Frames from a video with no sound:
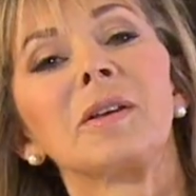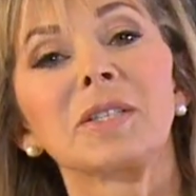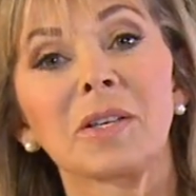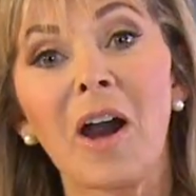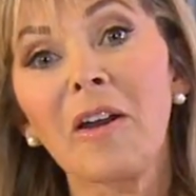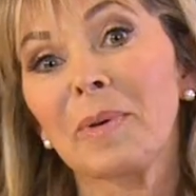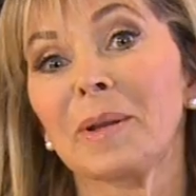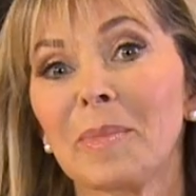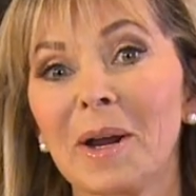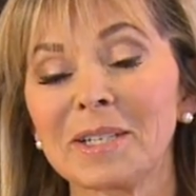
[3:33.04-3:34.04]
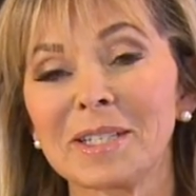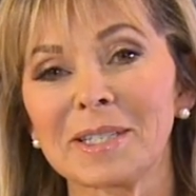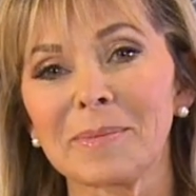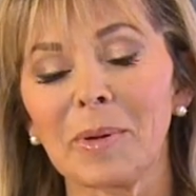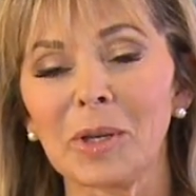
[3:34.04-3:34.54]
So I've made
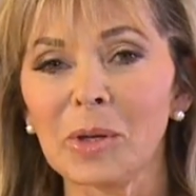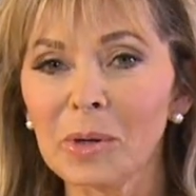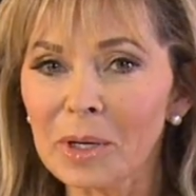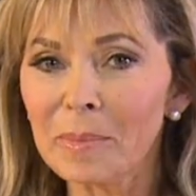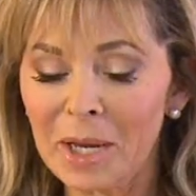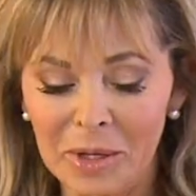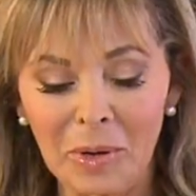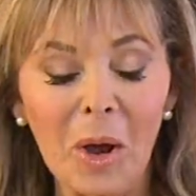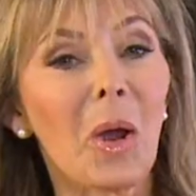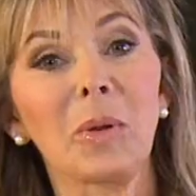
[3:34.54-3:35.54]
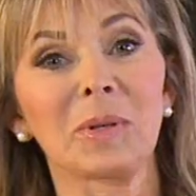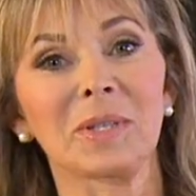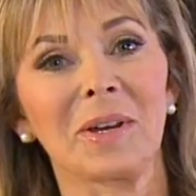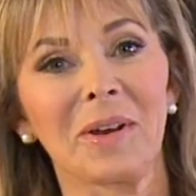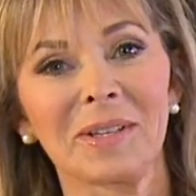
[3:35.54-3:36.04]
mice, but you can make your own
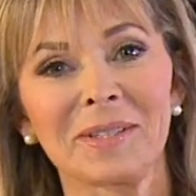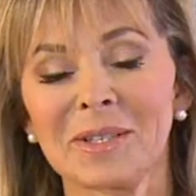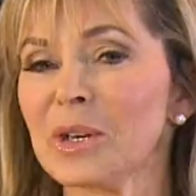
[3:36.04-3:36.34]
designs.